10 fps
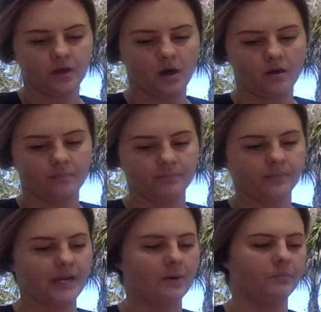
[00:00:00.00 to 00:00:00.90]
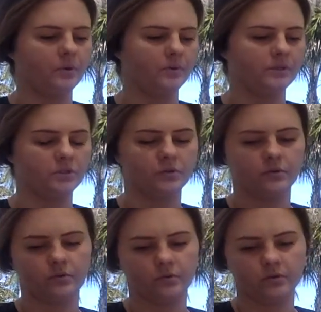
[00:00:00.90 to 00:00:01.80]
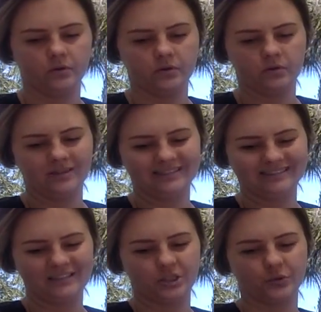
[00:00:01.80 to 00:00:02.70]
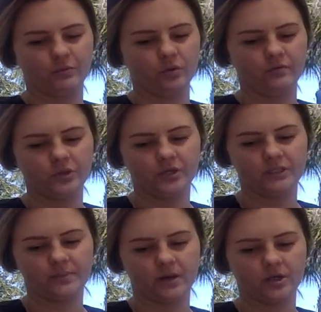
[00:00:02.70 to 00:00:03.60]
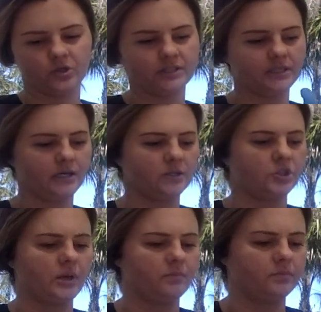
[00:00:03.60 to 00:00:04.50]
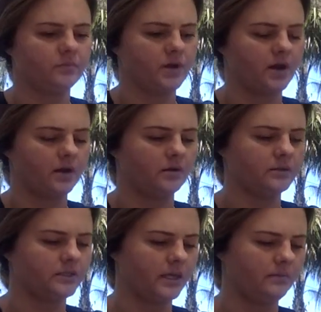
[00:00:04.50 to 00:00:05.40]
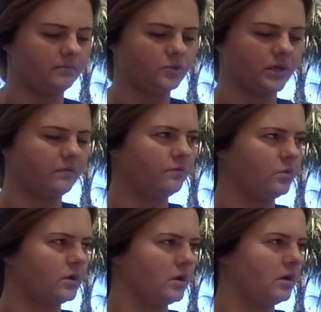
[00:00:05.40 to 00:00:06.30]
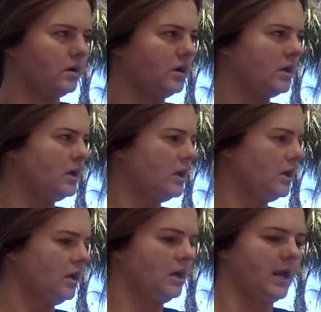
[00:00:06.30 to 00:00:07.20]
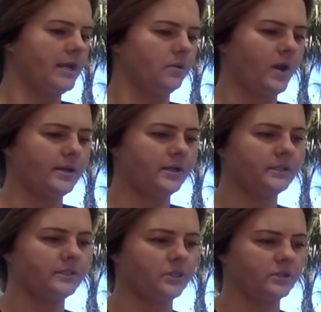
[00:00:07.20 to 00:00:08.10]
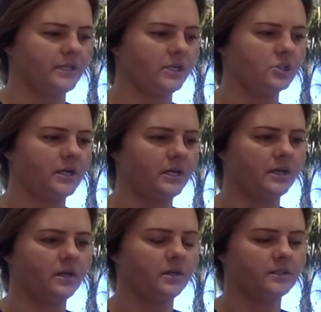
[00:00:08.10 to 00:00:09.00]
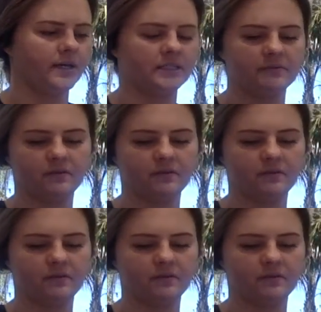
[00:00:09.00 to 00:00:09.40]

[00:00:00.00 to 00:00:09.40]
And I'm going to just remove the transparent dressing, check for any redness, irritation, signs of